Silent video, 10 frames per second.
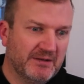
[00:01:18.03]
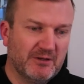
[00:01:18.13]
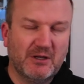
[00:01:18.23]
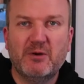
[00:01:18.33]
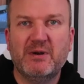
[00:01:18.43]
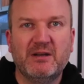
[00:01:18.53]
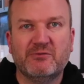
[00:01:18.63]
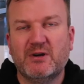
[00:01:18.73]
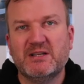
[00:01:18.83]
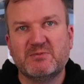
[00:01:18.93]
the low end of
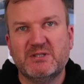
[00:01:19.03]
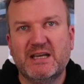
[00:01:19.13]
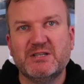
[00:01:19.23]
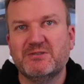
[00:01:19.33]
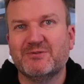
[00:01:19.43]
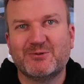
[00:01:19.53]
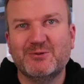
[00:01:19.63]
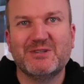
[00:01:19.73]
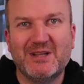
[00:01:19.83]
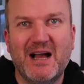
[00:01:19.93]
transportation
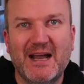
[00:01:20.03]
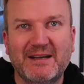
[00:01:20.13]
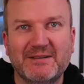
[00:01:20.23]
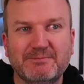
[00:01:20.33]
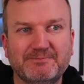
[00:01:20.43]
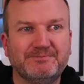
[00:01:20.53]
through to the high end.